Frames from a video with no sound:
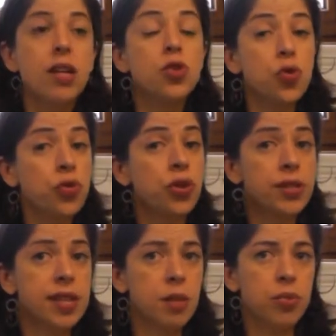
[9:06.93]
So for
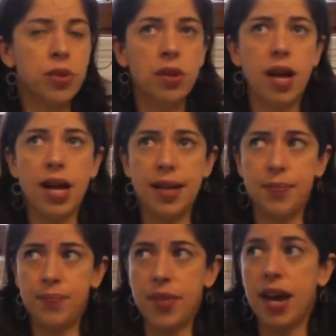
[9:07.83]
example,
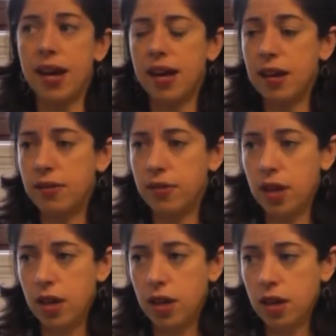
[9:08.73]
I have
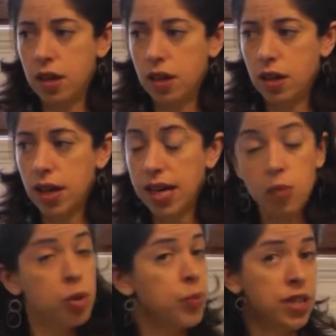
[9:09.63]
a
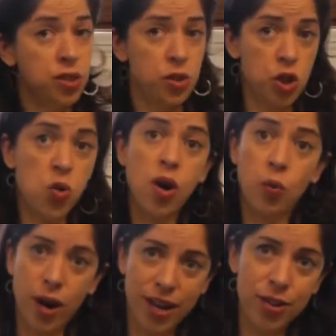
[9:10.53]
couple of patients who are
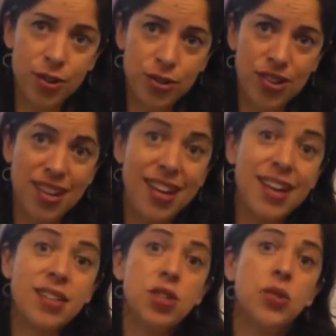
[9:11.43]
waiters, and
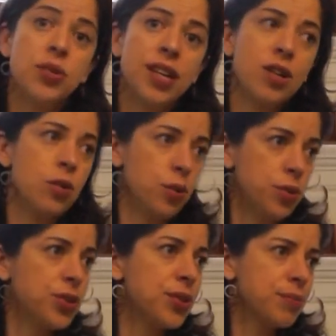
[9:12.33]
as you get
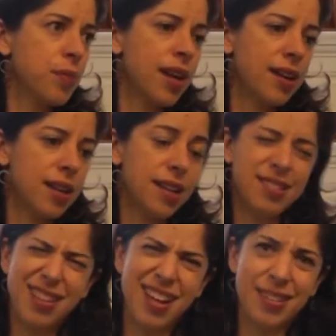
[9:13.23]
older,
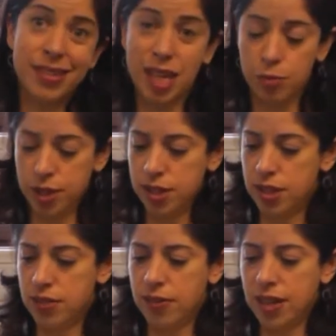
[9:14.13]
it's not uncommon to
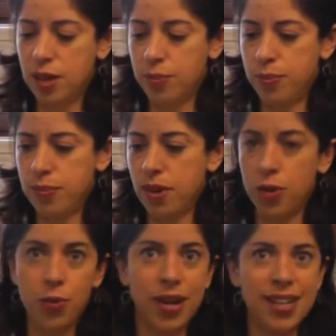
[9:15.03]
develop
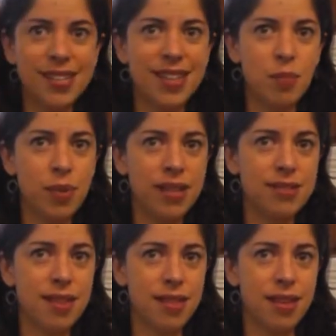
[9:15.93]
arthritis at the
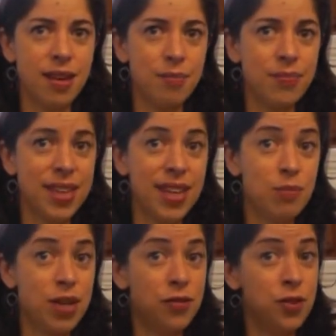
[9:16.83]
base of the thumb,
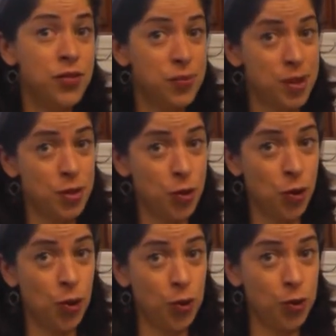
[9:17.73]
but if you've spent your
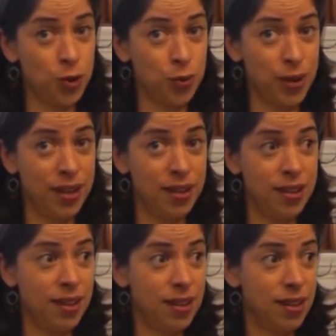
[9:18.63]
whole
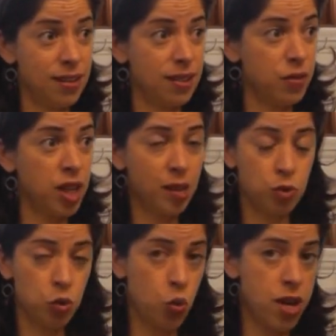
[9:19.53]
career lifting
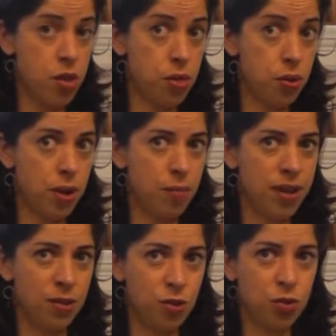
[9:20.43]
up 20-30
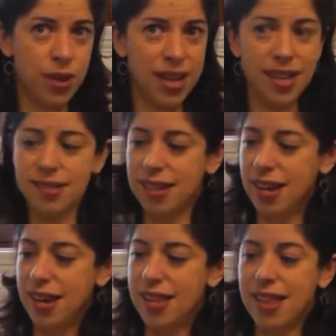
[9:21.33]
pound trays,
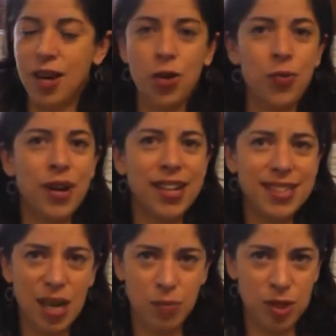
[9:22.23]
that
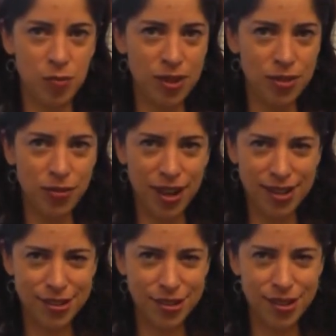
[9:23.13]
arthritis happens much
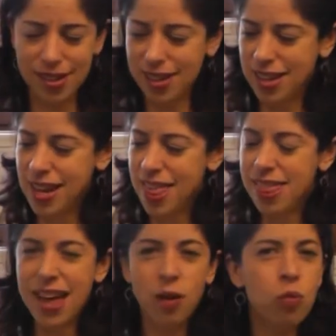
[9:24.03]
faster.
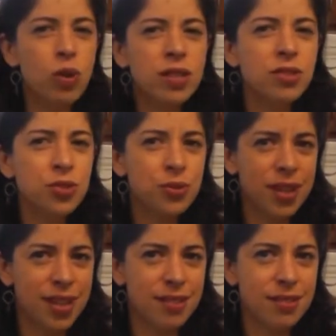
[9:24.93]
That one
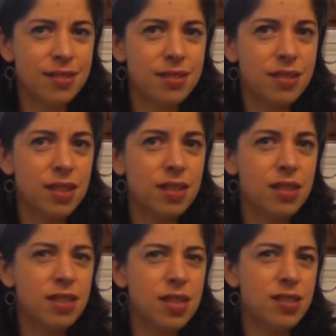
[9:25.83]
joint and
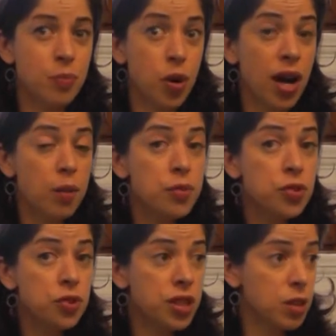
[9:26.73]
the need to perhaps
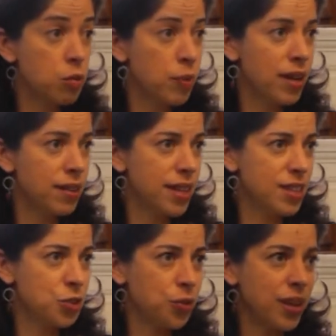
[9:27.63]
surgically repair
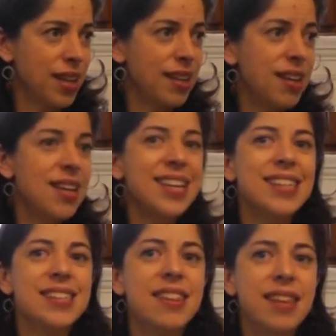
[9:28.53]
that joint
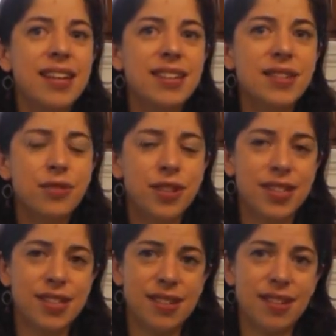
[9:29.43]
is the
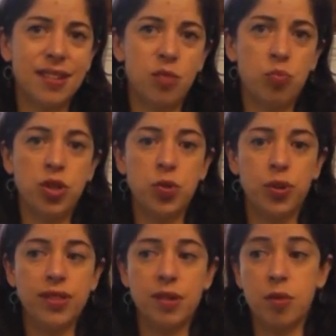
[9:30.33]
difference
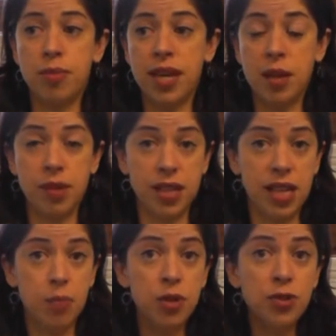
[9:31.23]
between someone being able to
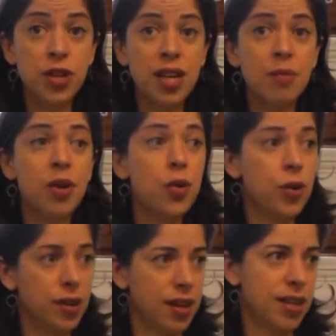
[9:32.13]
keep their job
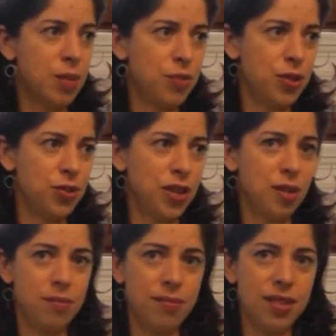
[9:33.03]
or not keep their job.